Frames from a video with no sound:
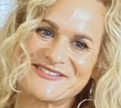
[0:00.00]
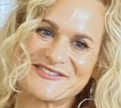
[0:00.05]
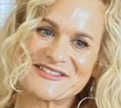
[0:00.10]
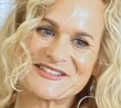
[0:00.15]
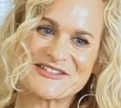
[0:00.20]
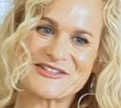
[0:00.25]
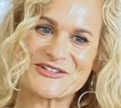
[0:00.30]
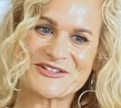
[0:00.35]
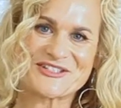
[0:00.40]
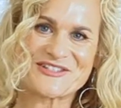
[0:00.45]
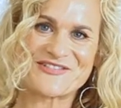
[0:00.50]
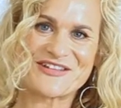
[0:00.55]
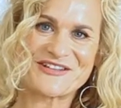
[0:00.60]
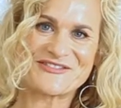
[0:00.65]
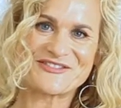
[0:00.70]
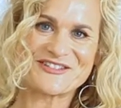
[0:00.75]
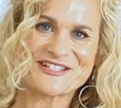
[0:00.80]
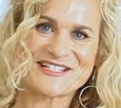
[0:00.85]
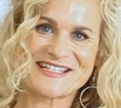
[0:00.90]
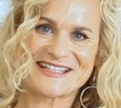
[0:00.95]
with Cultivate
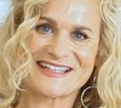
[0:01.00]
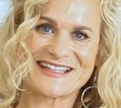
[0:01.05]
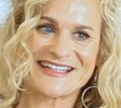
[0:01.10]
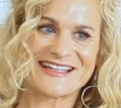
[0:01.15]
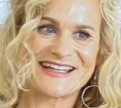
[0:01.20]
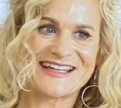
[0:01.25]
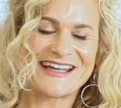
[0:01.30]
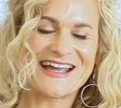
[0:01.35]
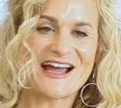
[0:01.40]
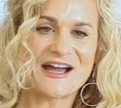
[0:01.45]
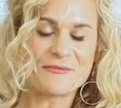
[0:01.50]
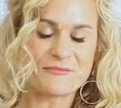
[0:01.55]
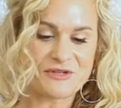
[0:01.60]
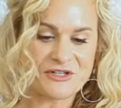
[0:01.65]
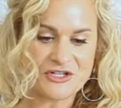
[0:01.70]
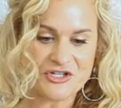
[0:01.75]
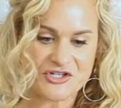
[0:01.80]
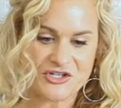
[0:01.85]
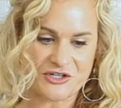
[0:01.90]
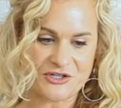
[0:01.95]
Fertility. I'm going to
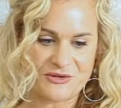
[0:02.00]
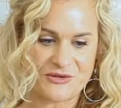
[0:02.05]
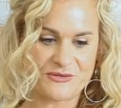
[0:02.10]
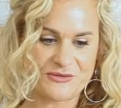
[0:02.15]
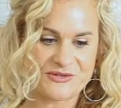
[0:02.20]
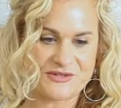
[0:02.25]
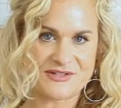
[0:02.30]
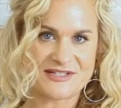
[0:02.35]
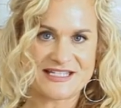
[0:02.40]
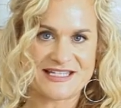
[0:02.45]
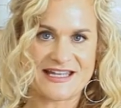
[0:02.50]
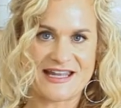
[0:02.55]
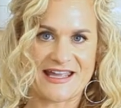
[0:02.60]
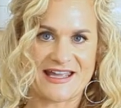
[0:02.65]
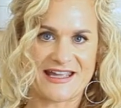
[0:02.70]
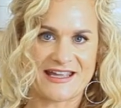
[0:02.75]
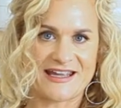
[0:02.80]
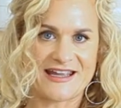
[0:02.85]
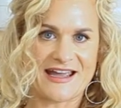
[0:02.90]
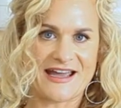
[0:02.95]
show you
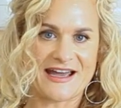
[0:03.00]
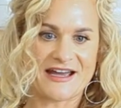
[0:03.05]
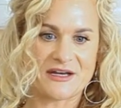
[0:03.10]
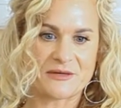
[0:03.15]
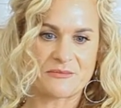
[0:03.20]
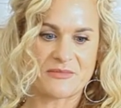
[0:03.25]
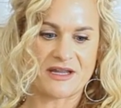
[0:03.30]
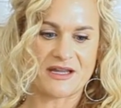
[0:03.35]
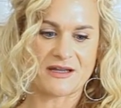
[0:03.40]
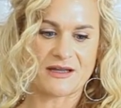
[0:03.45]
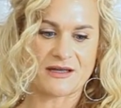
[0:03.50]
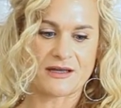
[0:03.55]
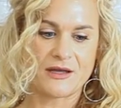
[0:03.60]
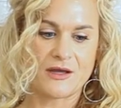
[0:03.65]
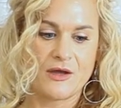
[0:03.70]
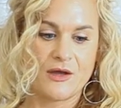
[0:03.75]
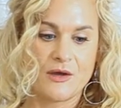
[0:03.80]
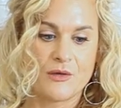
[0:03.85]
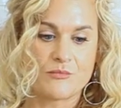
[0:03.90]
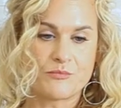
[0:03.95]
today how to make
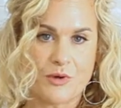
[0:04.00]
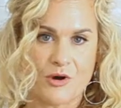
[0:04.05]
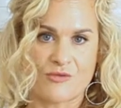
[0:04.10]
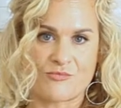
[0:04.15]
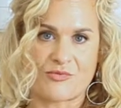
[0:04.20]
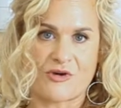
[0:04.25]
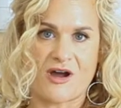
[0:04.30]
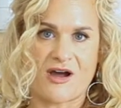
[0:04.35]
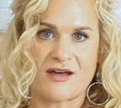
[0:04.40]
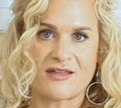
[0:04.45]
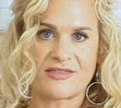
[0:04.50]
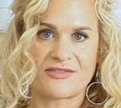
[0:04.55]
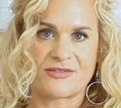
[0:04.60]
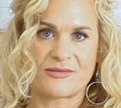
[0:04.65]
bone broth.